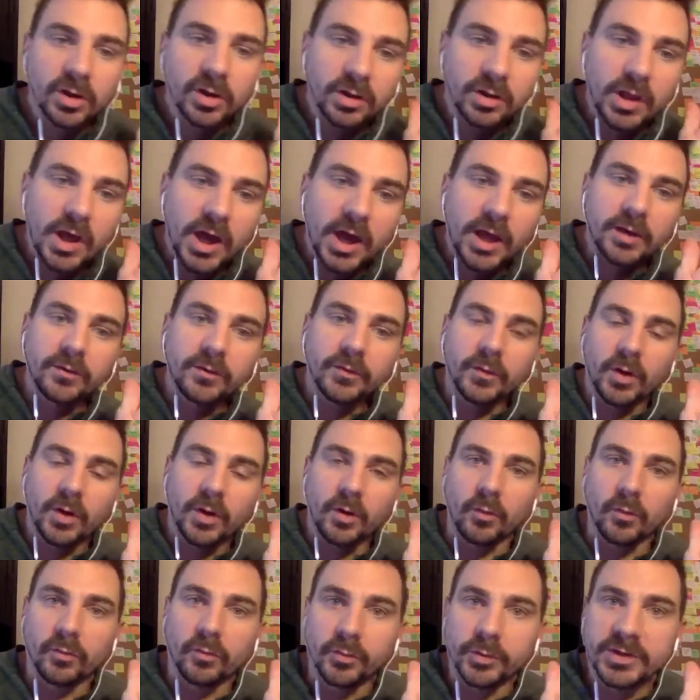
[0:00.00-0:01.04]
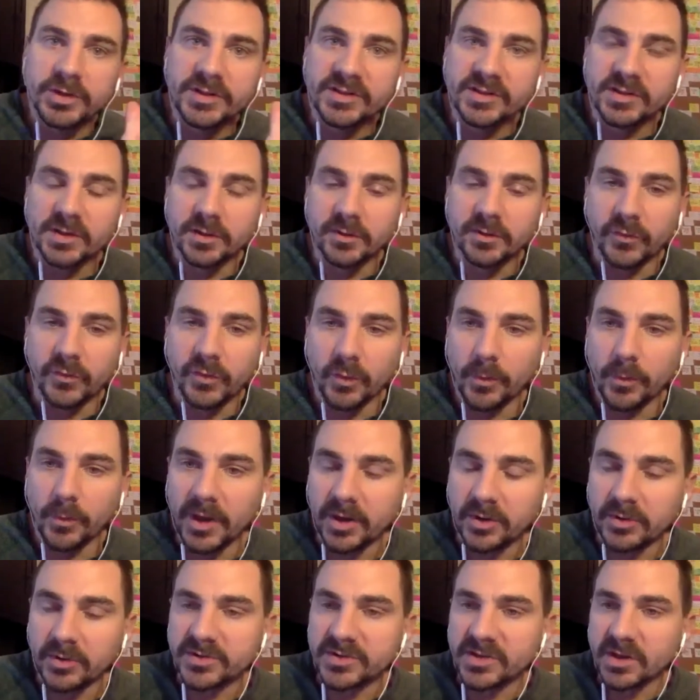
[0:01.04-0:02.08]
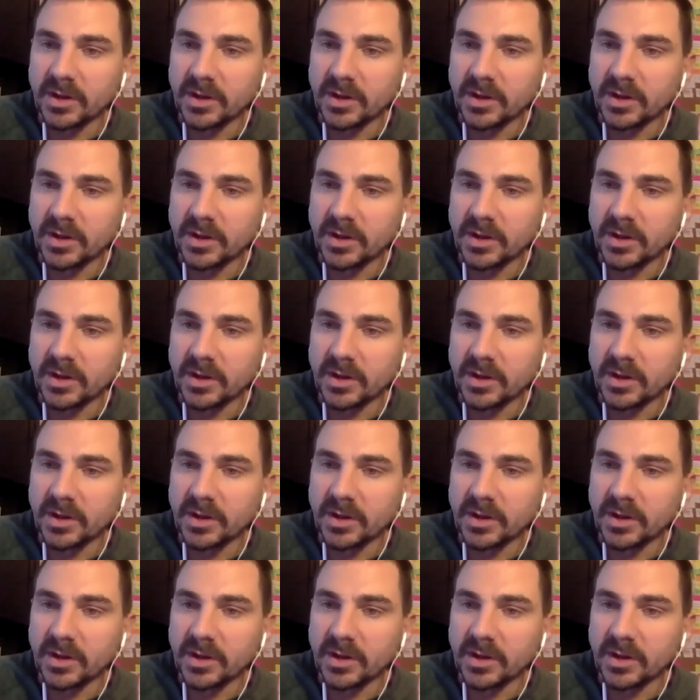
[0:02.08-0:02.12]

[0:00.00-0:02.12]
at a lot of recent filmmakers